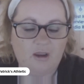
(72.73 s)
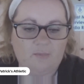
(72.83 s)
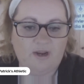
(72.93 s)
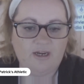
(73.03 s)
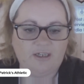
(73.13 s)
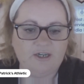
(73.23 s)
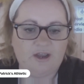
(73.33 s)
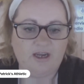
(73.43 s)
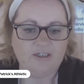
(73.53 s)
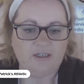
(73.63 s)
Brady
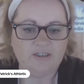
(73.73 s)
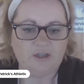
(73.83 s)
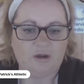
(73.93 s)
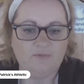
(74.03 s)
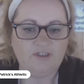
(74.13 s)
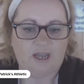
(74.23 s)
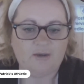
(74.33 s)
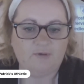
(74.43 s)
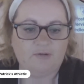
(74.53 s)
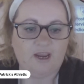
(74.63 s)
denied sub Jack
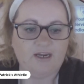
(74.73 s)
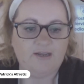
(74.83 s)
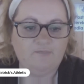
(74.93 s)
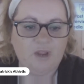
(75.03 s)
Mulroney.